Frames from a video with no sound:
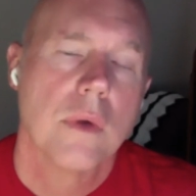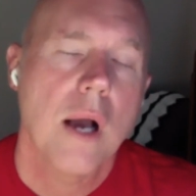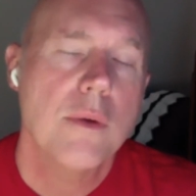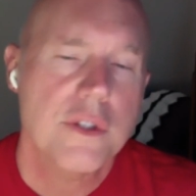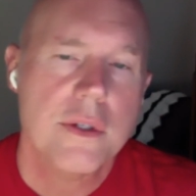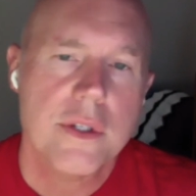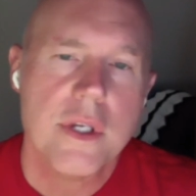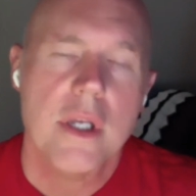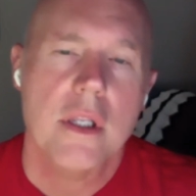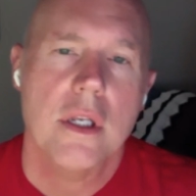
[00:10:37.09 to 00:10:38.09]
I was just going to
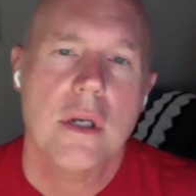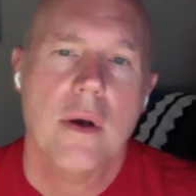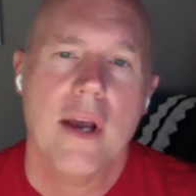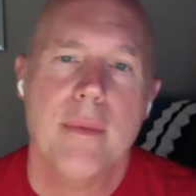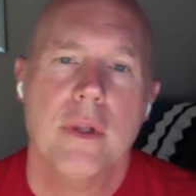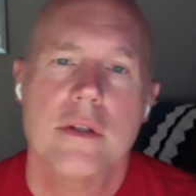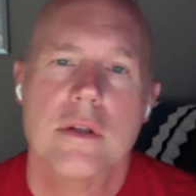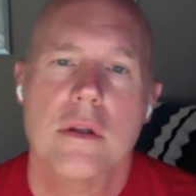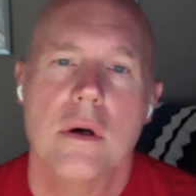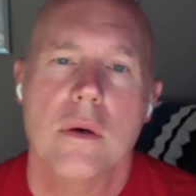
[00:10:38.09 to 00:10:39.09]
say, Apple has
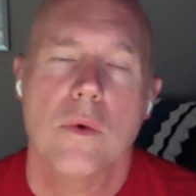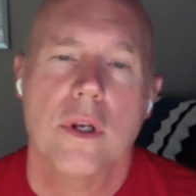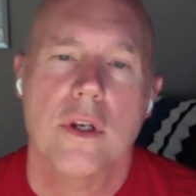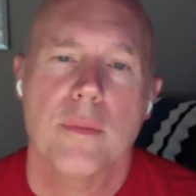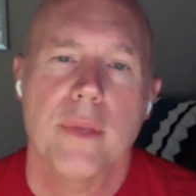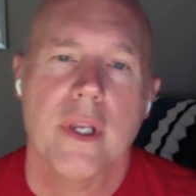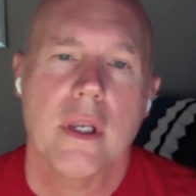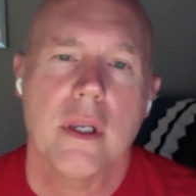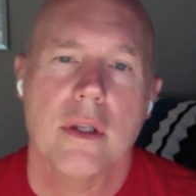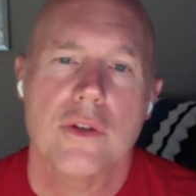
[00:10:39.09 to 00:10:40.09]
long wanted to be
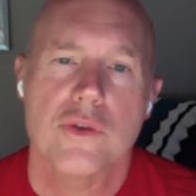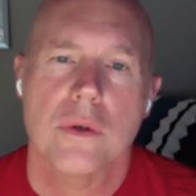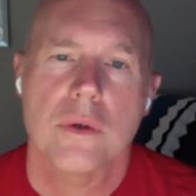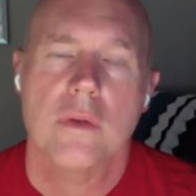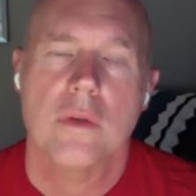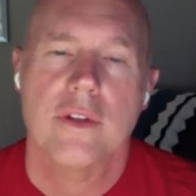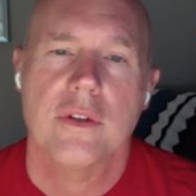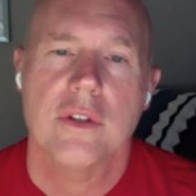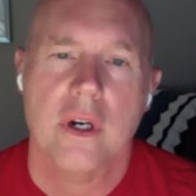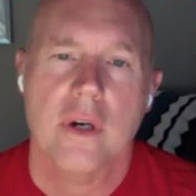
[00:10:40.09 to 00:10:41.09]
in control of its
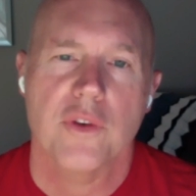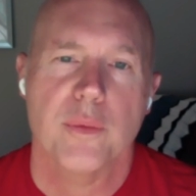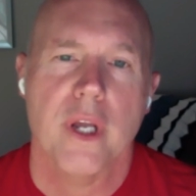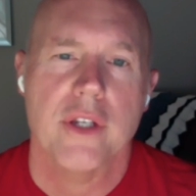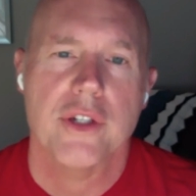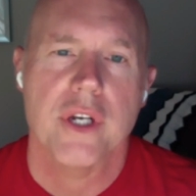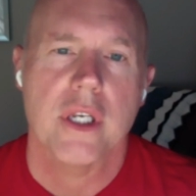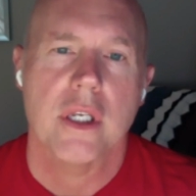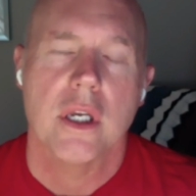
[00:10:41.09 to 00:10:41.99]
entire supply chain.